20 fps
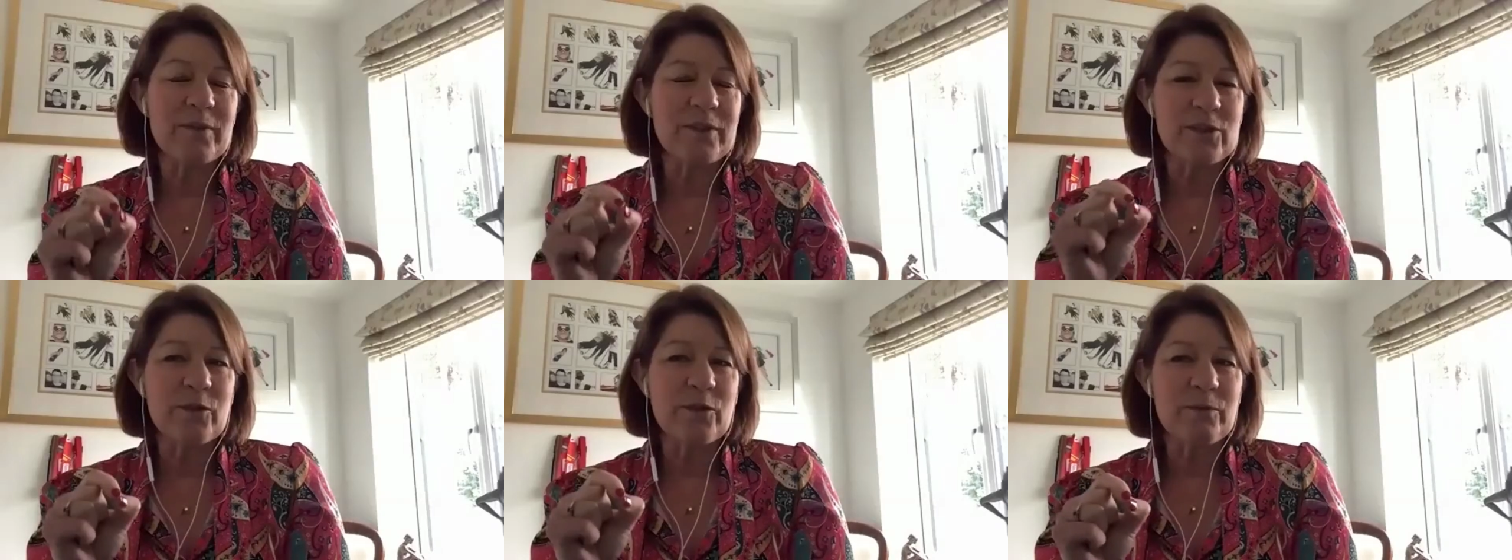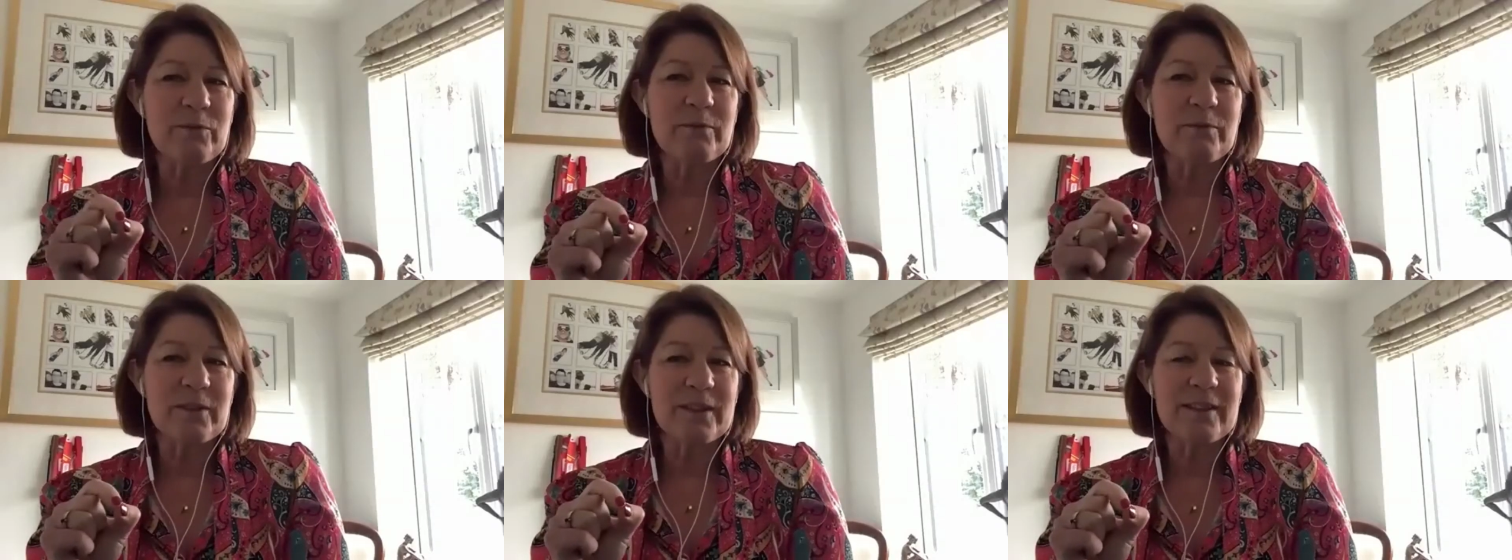sort
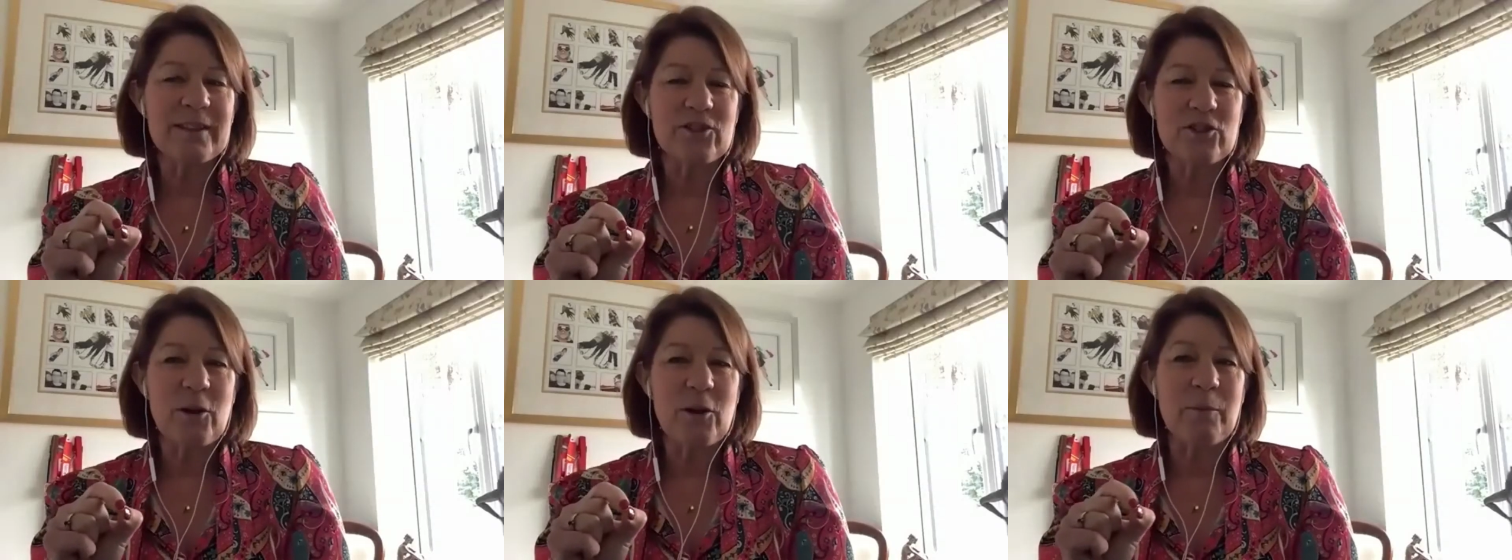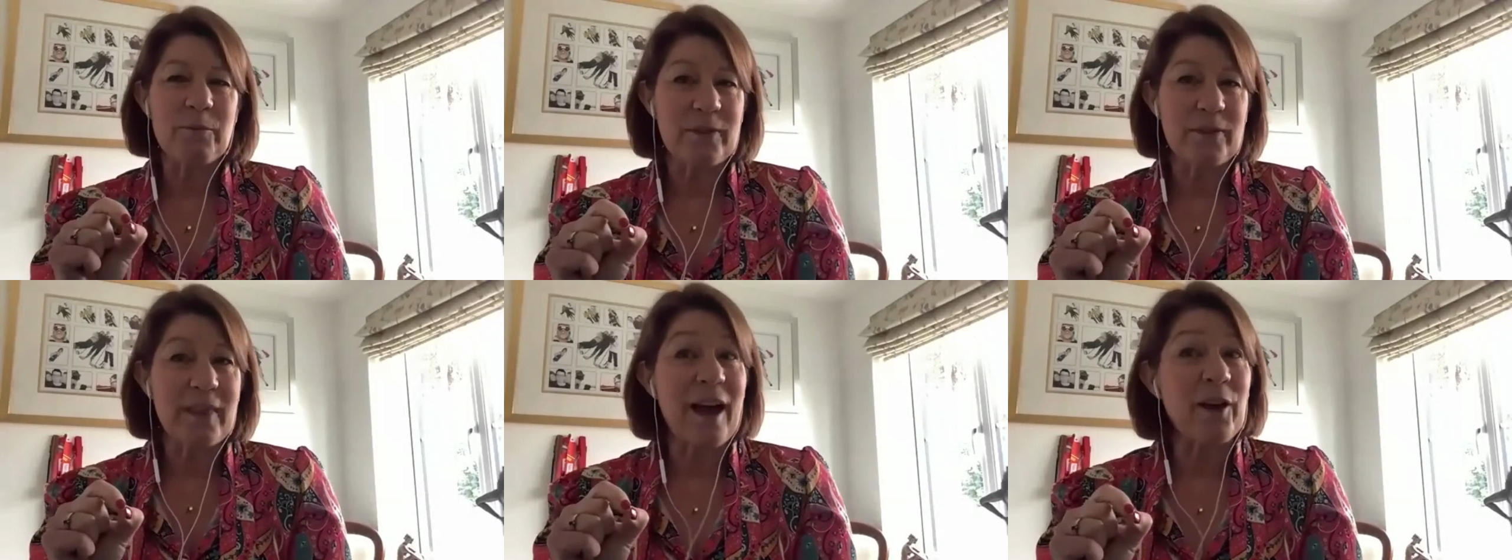of
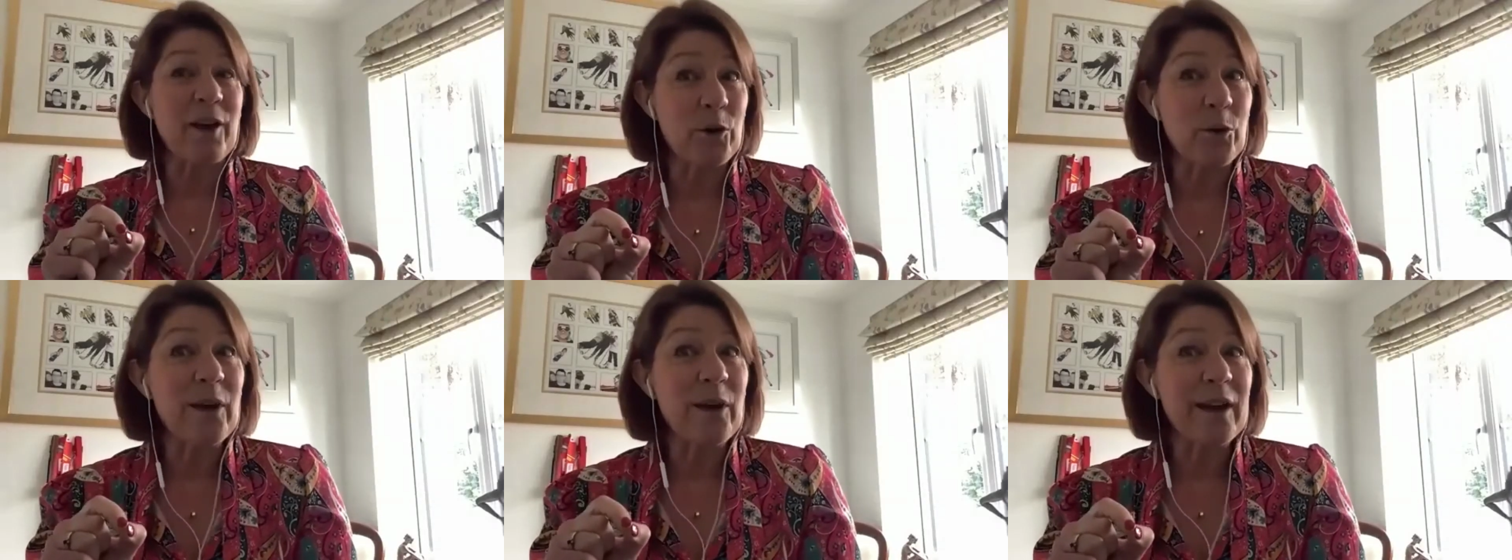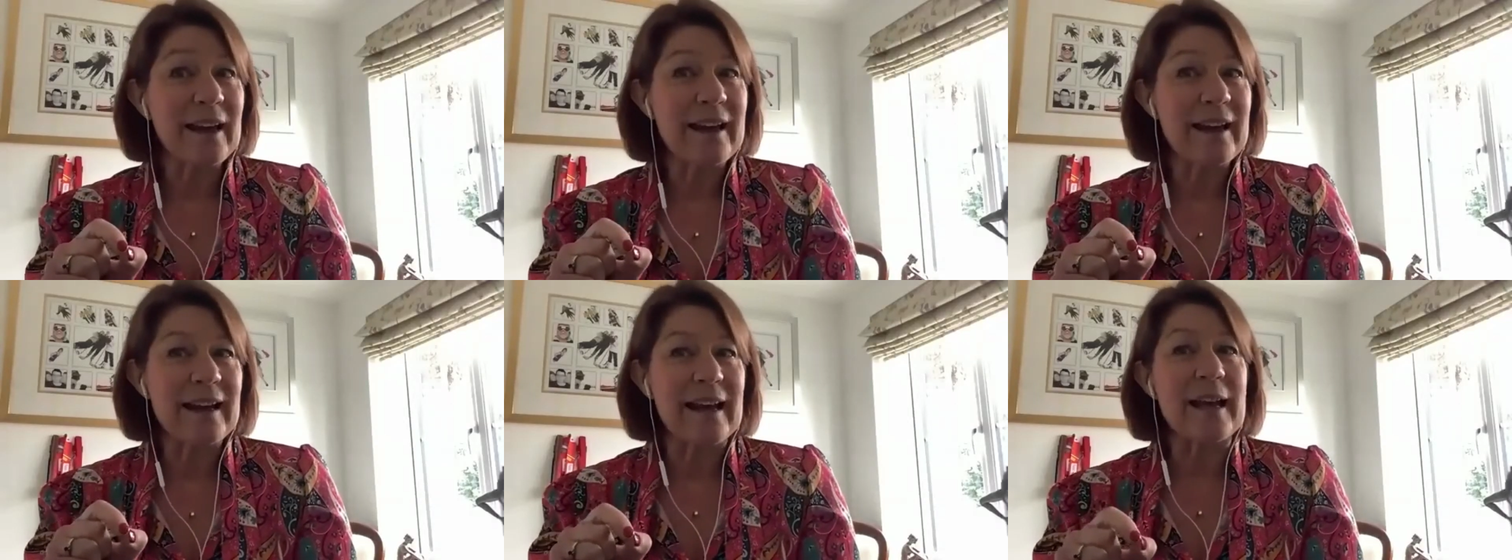jump that
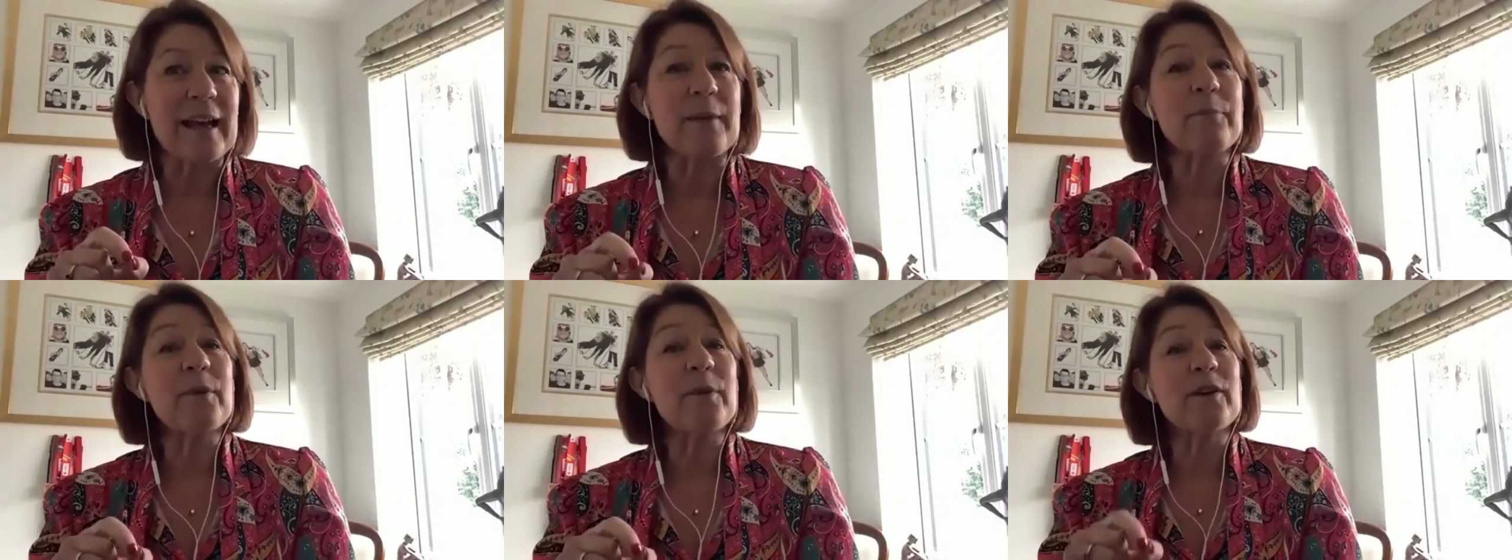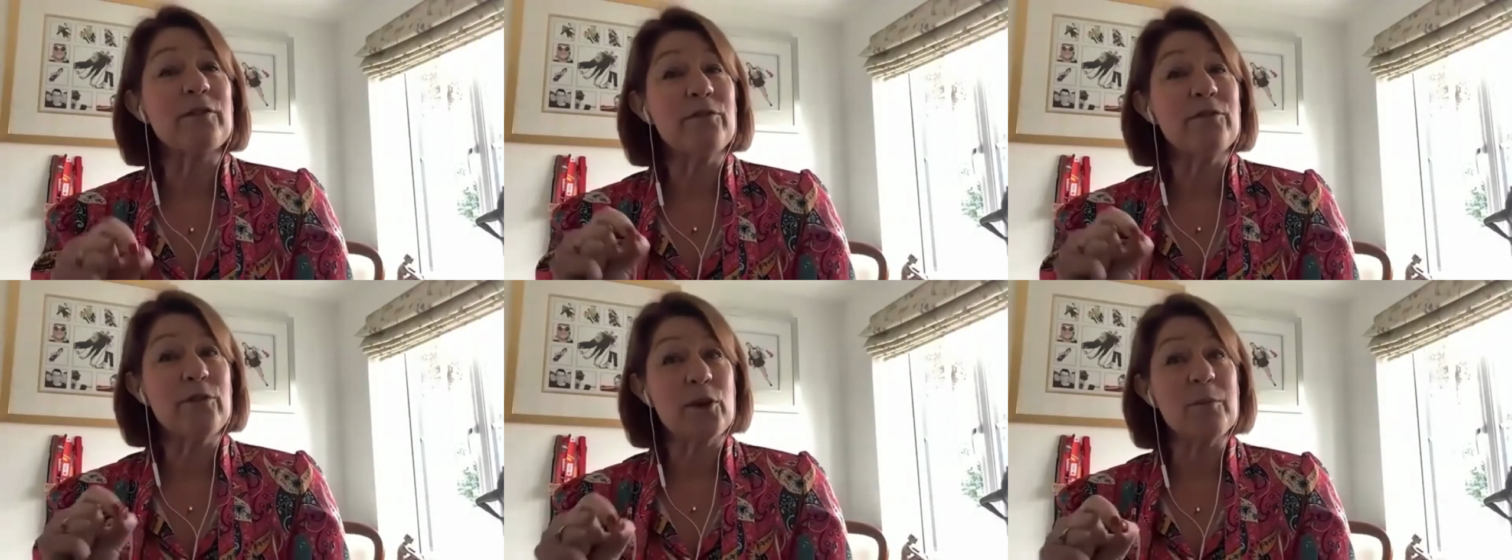quickly,
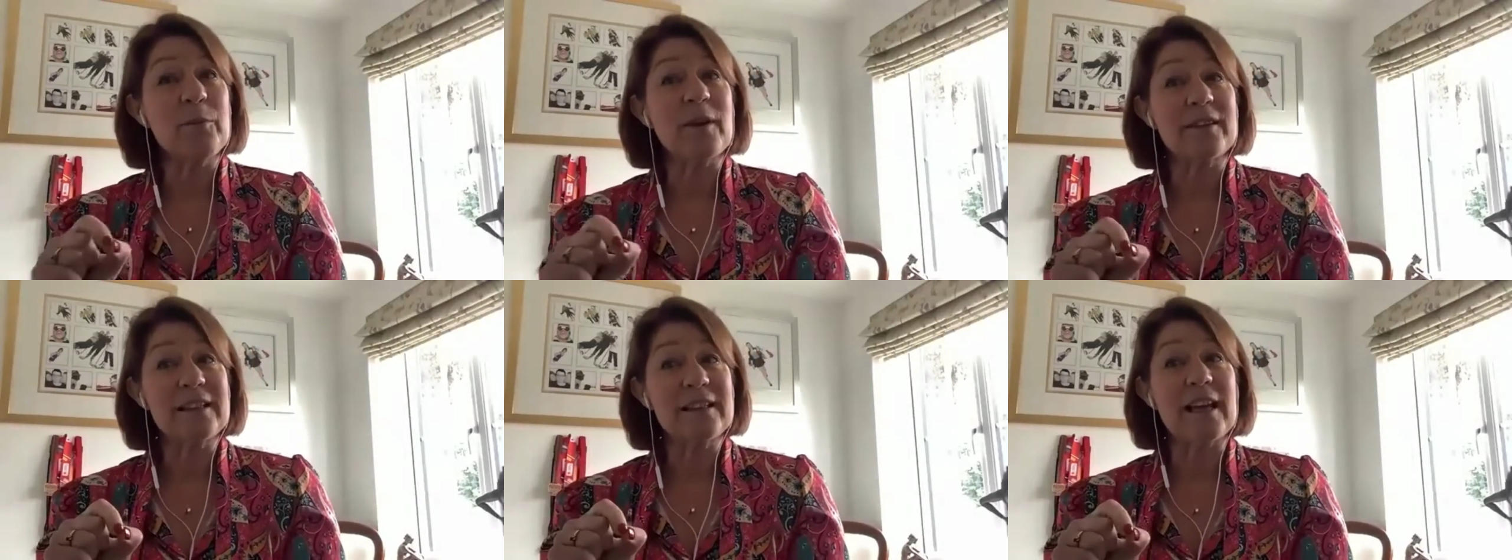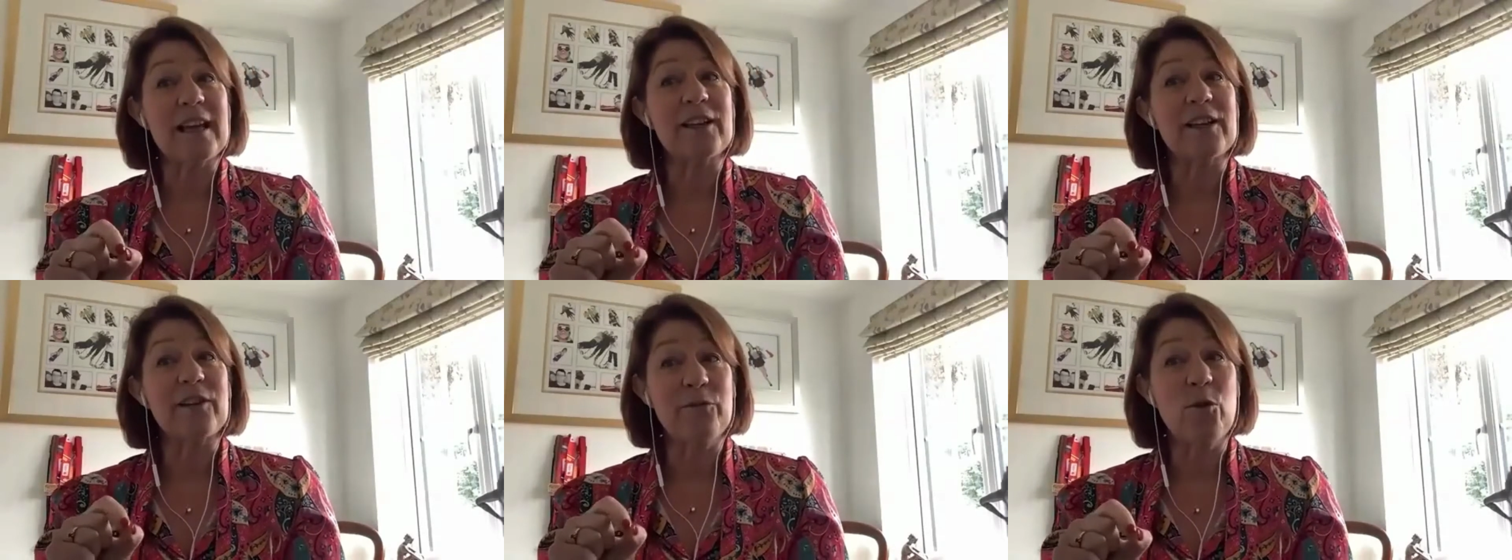but 4 months
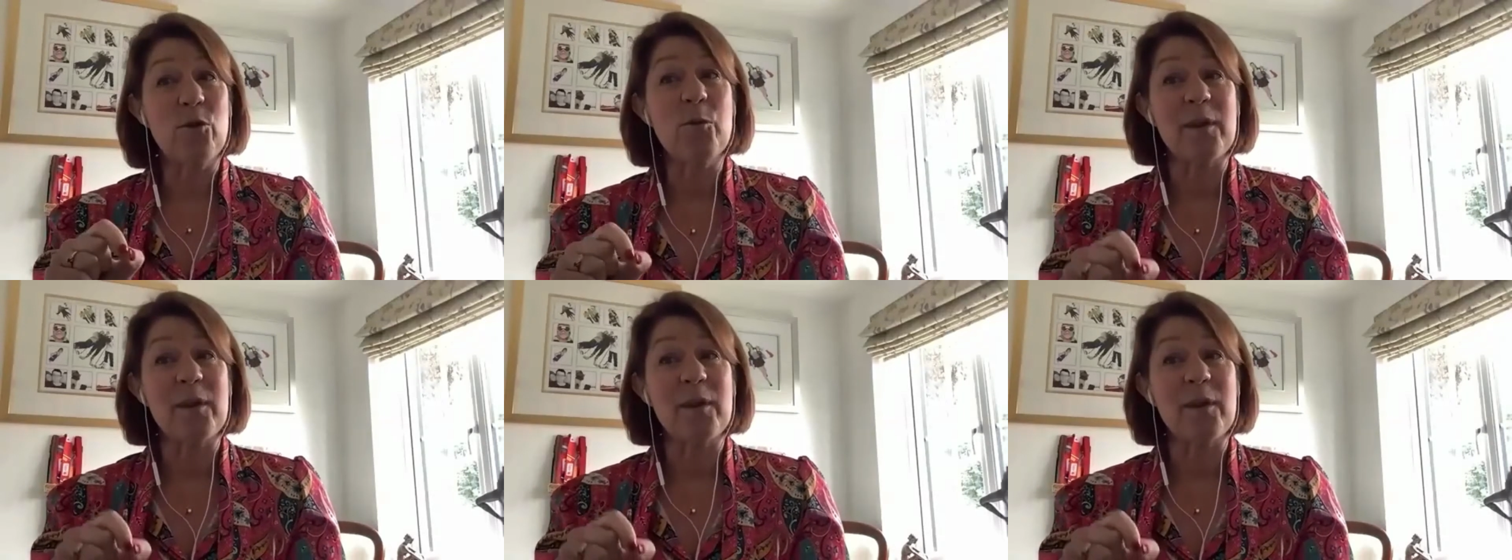later,